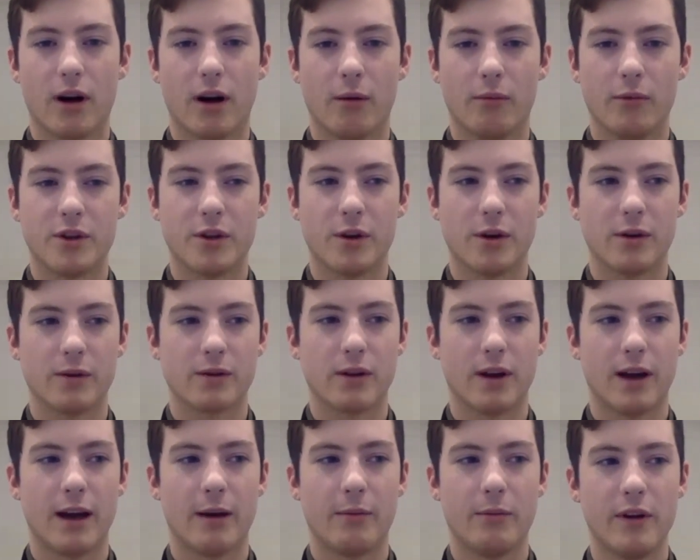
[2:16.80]
which I was
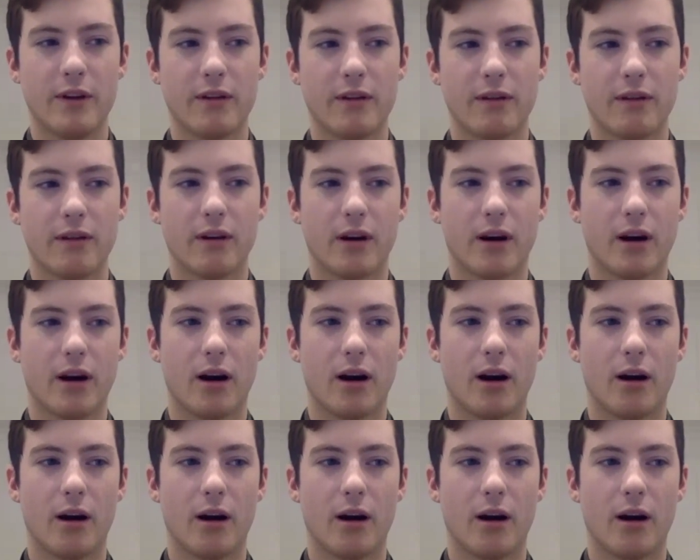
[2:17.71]
glad with.
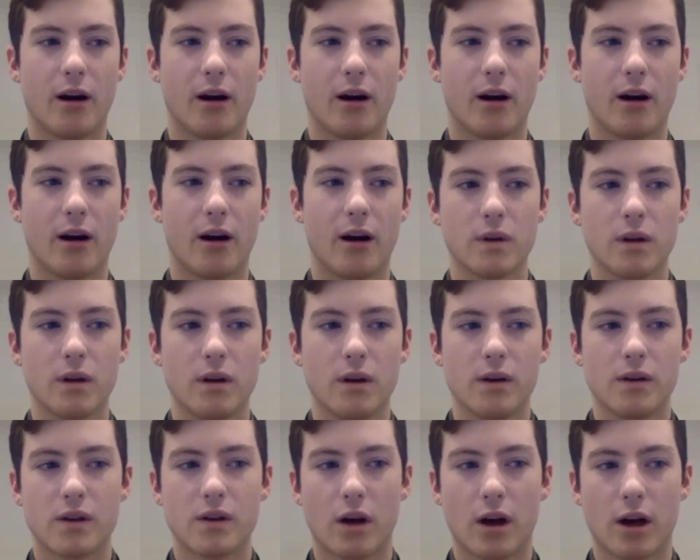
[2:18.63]

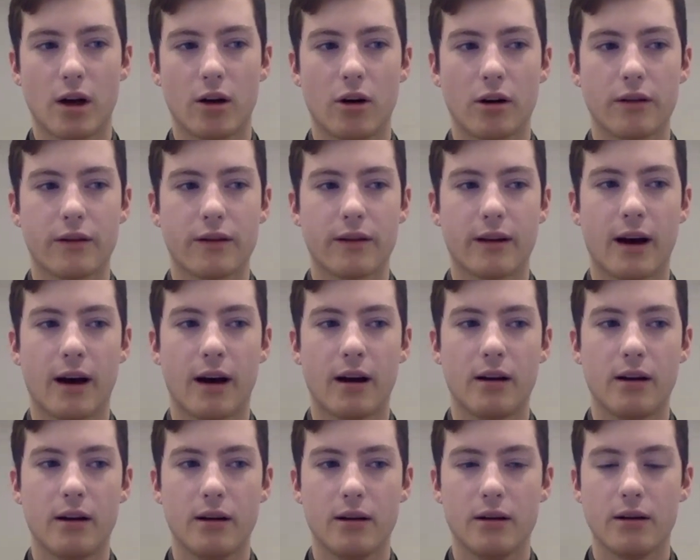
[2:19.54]
So I got
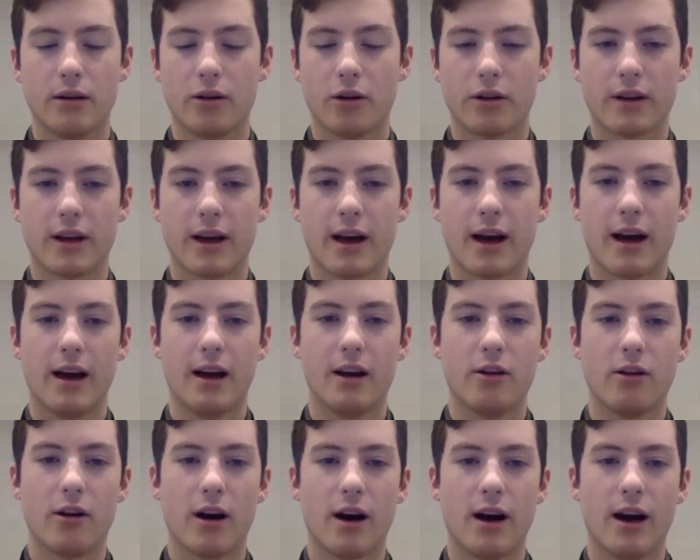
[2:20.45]
the A
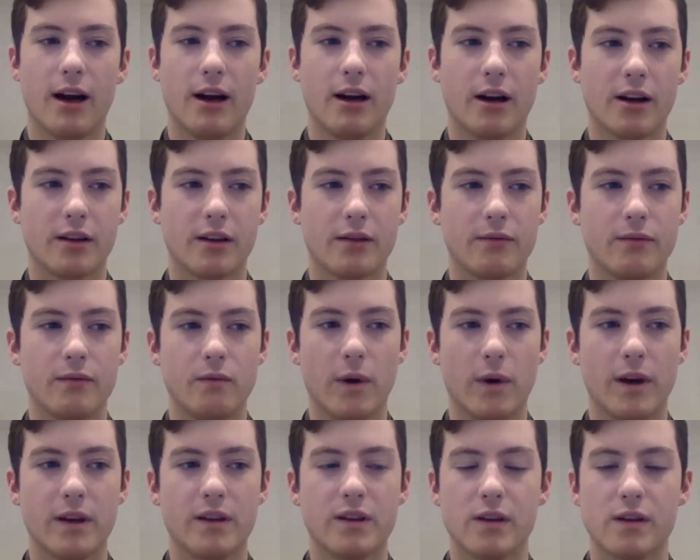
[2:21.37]
grade. I
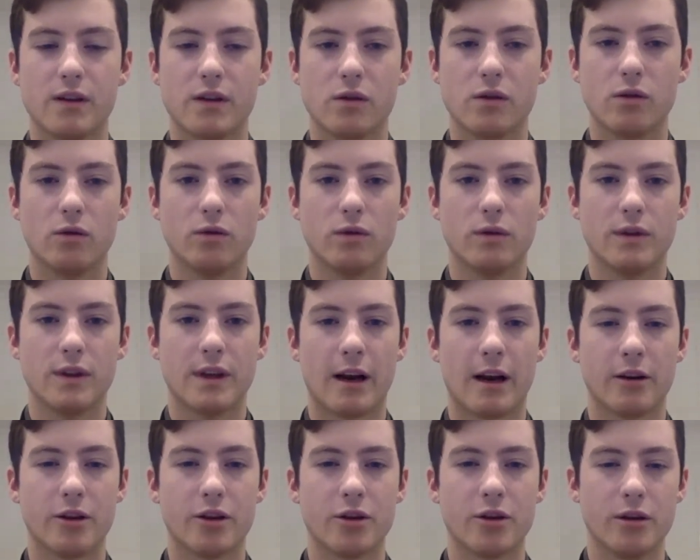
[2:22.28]
went to school
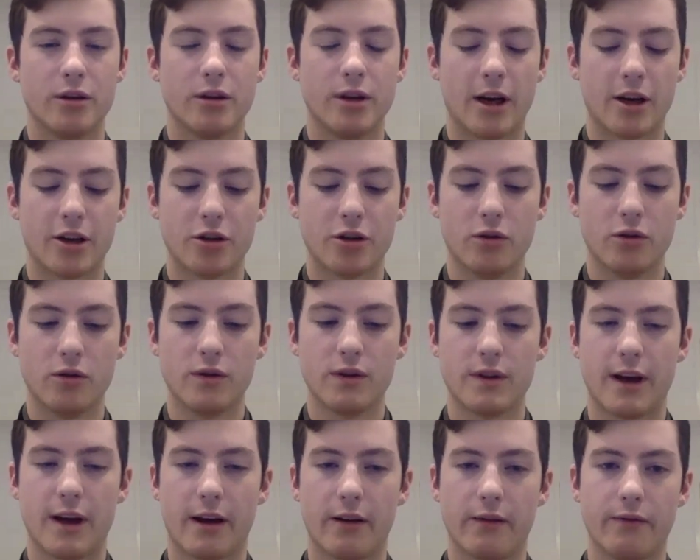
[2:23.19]
nationals
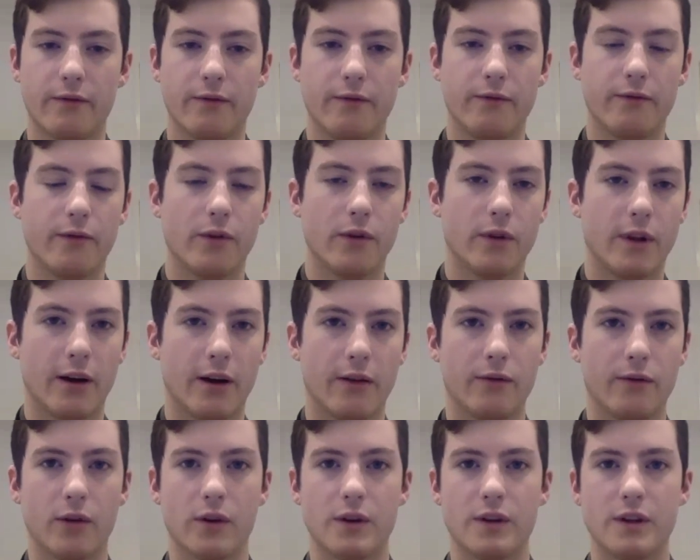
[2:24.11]
that
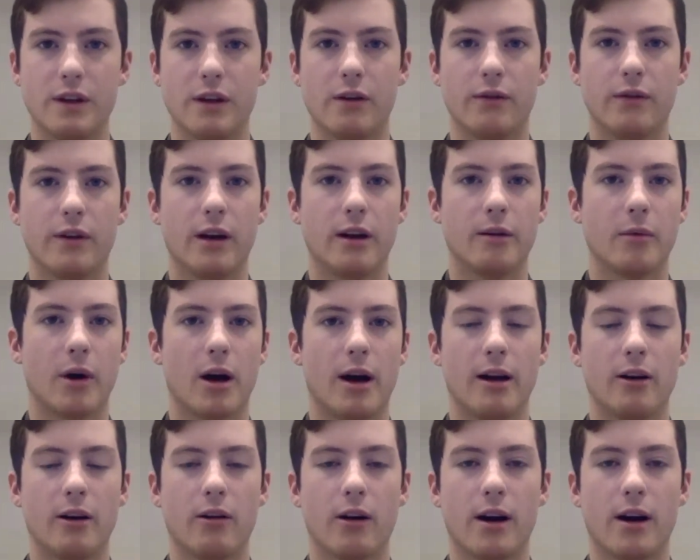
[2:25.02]
first year of getting my
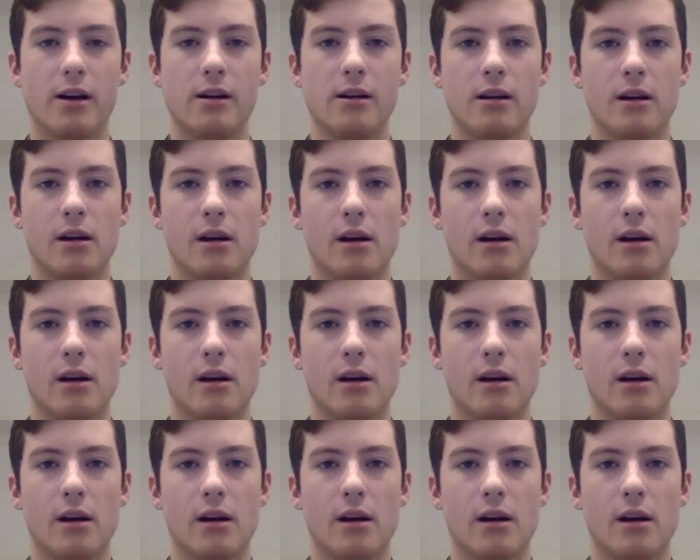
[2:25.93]
A grade